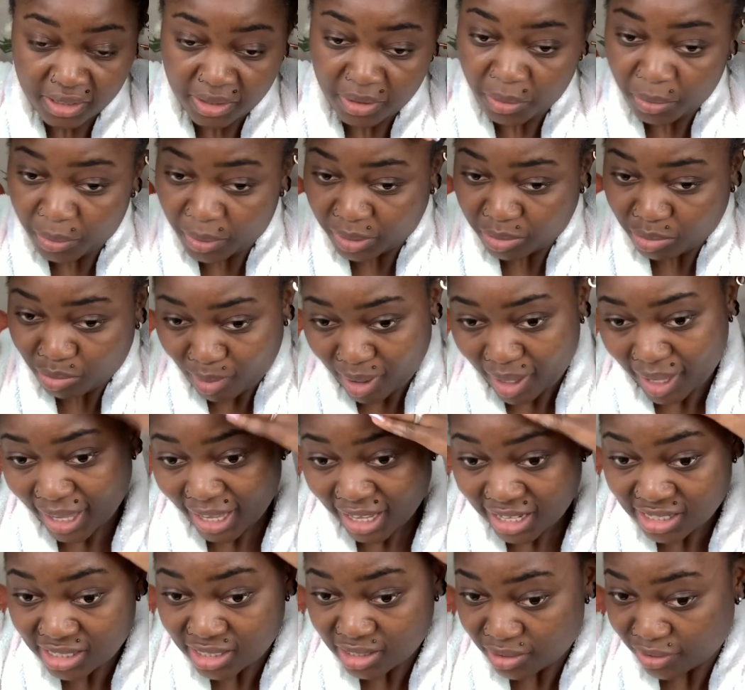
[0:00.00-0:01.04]
with my
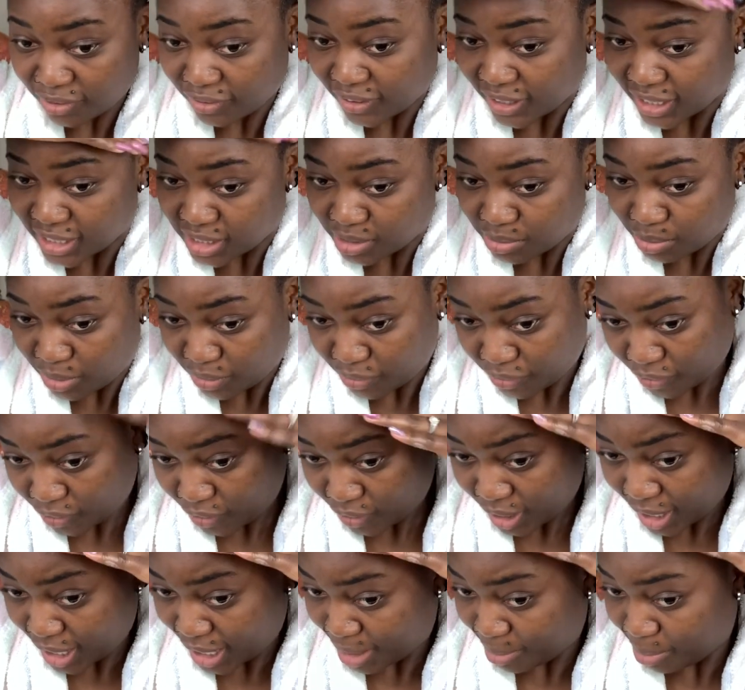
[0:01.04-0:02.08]
hands first before
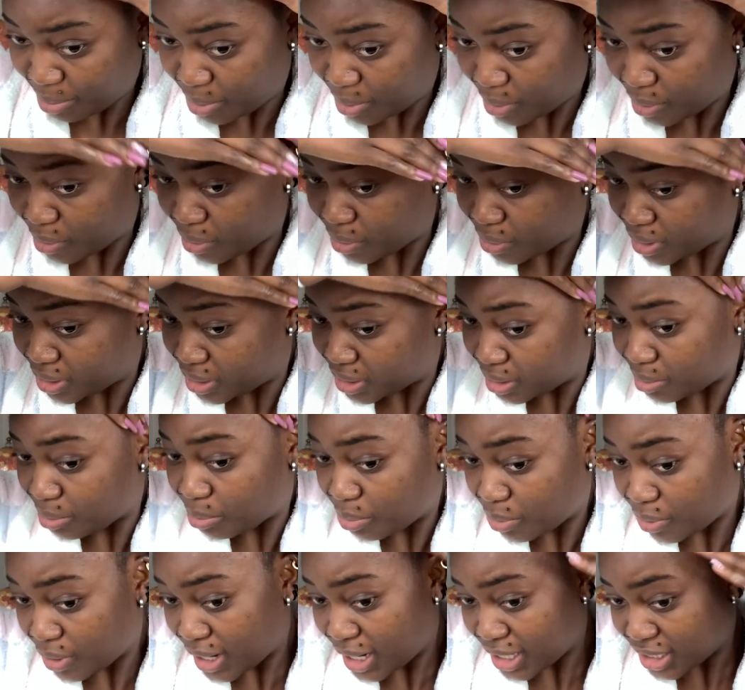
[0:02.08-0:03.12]
I pull the
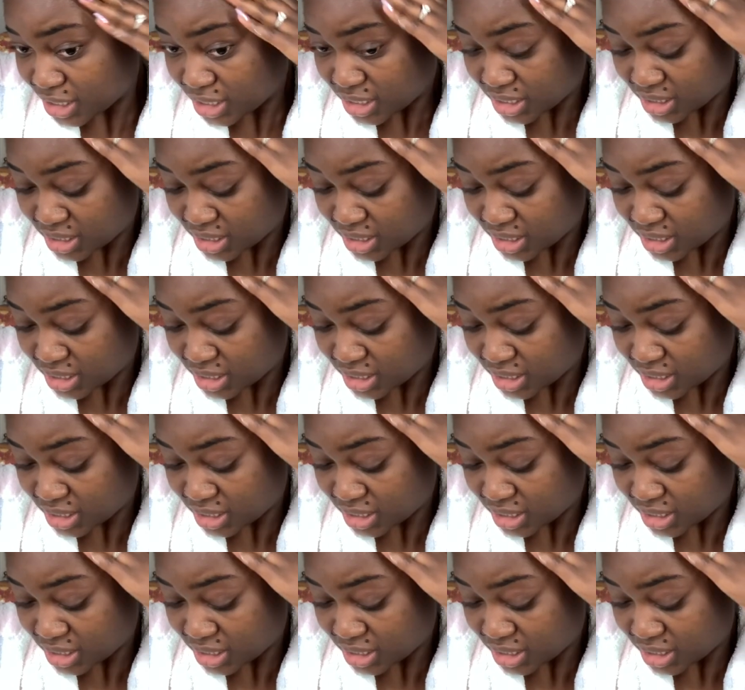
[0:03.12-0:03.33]
brush